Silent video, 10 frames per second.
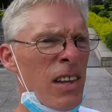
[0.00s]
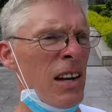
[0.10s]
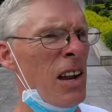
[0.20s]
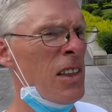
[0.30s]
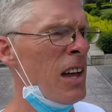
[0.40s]

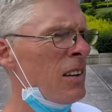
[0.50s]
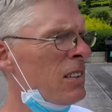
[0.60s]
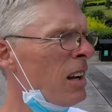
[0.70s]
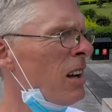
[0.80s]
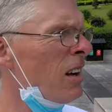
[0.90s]

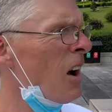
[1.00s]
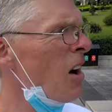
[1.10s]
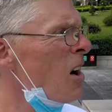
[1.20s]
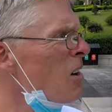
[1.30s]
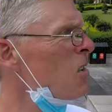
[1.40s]
that
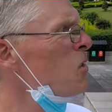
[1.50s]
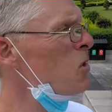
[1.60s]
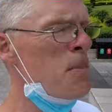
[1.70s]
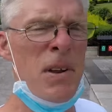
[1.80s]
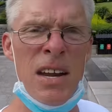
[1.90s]
are
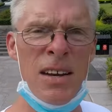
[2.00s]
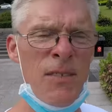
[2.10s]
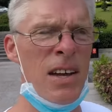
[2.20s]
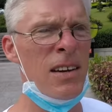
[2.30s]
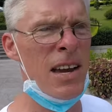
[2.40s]
tripping into
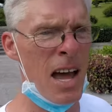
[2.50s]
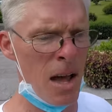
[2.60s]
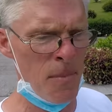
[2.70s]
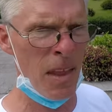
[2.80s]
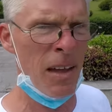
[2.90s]

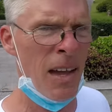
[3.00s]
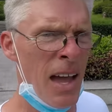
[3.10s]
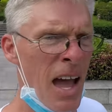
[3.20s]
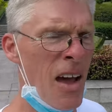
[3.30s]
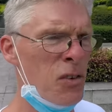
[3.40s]
Vietnam
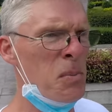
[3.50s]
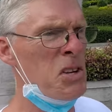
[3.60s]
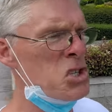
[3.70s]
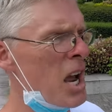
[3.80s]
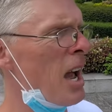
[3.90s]
have to be
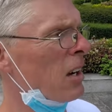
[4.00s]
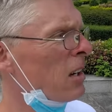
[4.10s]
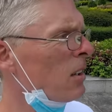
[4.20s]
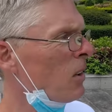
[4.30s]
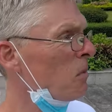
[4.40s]
checked.
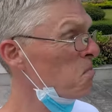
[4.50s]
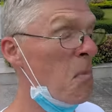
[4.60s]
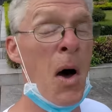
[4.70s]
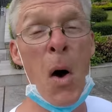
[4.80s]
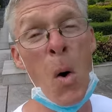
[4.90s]

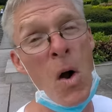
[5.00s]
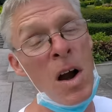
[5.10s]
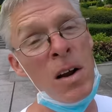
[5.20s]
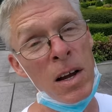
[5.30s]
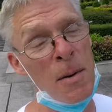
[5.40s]

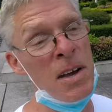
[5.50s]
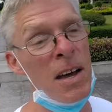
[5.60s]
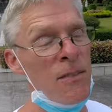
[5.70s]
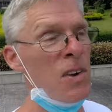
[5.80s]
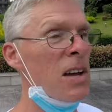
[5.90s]
Or coming
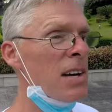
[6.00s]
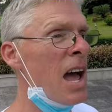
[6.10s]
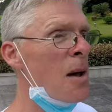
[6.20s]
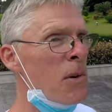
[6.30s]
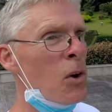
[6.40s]
out of
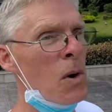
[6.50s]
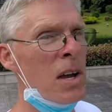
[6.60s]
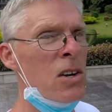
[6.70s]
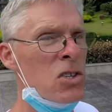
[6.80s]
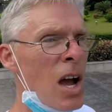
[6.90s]
Vietnam and going
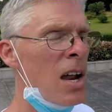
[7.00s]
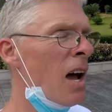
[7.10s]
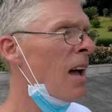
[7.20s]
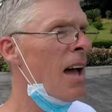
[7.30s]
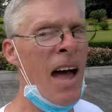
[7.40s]
into China
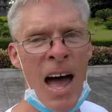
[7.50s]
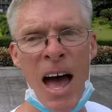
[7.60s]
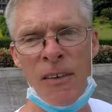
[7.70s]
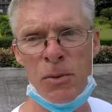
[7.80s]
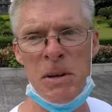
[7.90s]

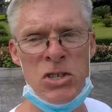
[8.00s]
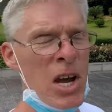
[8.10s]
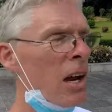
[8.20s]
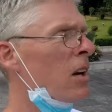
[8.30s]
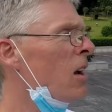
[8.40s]
have to be
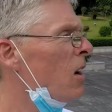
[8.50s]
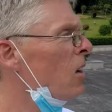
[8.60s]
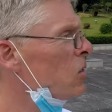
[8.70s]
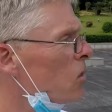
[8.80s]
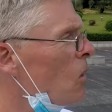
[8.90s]
checked.
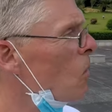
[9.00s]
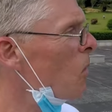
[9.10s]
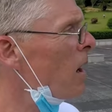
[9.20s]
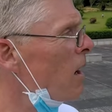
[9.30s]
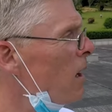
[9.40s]

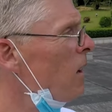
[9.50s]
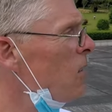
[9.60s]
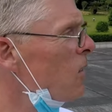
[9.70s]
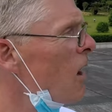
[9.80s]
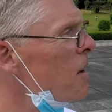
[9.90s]
So
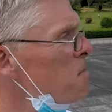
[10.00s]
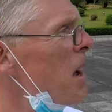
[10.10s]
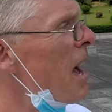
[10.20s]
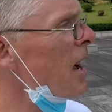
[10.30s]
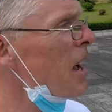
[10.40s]
you've got
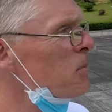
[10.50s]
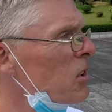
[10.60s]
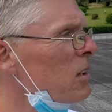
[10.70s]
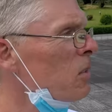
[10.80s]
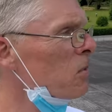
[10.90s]

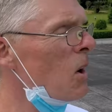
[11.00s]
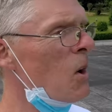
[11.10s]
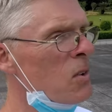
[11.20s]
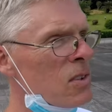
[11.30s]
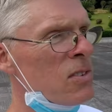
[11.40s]
backups on the
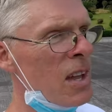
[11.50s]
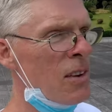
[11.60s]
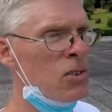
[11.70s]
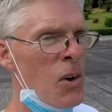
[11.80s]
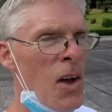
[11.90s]
roads and
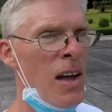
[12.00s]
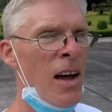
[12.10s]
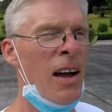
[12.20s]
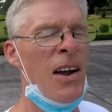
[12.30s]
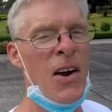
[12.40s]
stuff. So
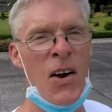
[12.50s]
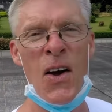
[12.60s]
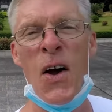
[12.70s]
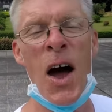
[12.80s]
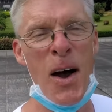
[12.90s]
here,
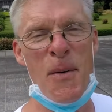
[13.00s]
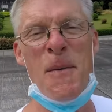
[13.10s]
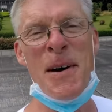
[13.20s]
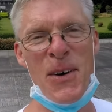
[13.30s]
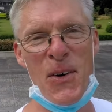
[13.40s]
I'm
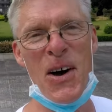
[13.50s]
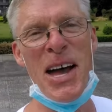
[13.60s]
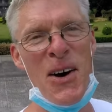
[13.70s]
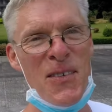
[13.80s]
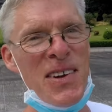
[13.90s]
on my
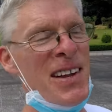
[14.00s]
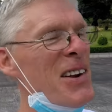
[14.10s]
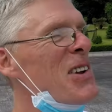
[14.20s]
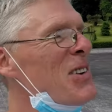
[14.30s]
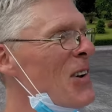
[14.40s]
way over there.
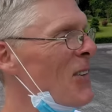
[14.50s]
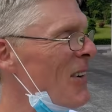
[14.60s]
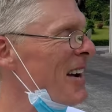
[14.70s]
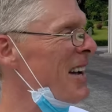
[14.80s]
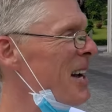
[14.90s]
You know
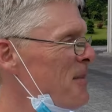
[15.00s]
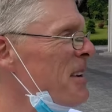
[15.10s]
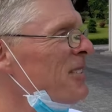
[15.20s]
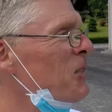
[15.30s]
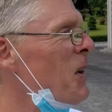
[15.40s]
I am.
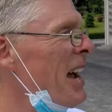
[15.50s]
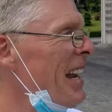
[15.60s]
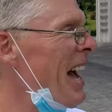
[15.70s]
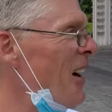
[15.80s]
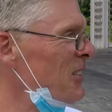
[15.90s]
It's
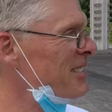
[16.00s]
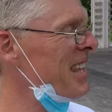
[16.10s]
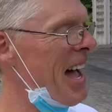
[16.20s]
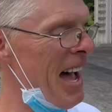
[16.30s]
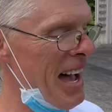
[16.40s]
Gweilo
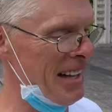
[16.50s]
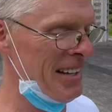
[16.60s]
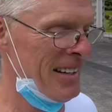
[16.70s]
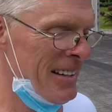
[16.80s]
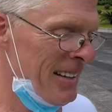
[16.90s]
style.
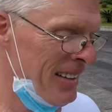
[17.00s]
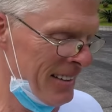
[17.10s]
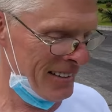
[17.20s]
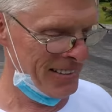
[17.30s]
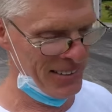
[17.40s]

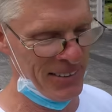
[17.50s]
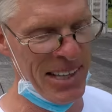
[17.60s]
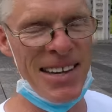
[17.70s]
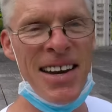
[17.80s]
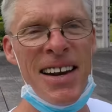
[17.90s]

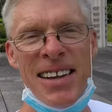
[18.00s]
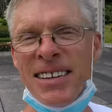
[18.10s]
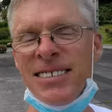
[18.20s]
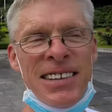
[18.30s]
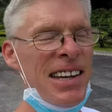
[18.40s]
Getting out of the
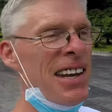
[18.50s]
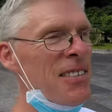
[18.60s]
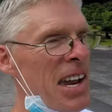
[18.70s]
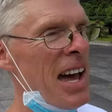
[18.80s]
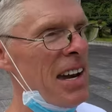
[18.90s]
city
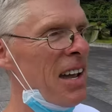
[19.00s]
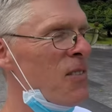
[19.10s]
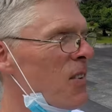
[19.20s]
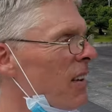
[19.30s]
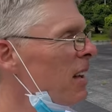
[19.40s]
of
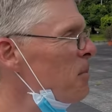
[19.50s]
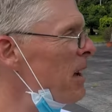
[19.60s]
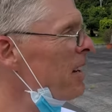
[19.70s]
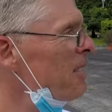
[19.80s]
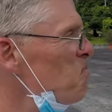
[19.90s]
Nanning for a little
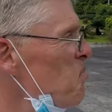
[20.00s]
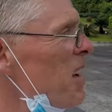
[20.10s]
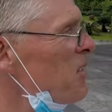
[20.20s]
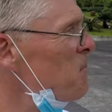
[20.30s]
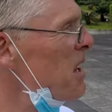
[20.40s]
bit
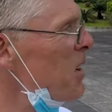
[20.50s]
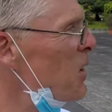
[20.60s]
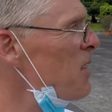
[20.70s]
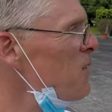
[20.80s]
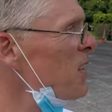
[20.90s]
is being
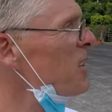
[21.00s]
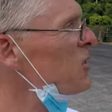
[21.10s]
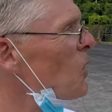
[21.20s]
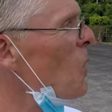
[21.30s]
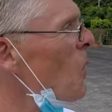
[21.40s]
good for the
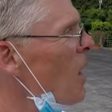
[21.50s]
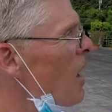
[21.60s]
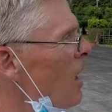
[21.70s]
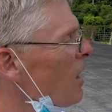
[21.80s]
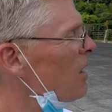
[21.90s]
soul.
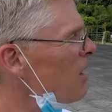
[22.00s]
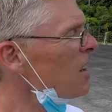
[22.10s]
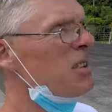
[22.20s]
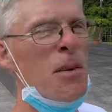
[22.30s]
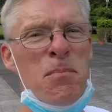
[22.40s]
Look
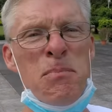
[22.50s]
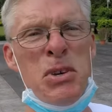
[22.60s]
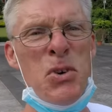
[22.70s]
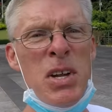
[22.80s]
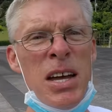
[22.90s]
at the
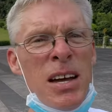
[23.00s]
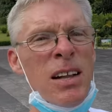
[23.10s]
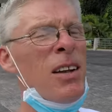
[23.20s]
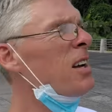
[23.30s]
beauty. Look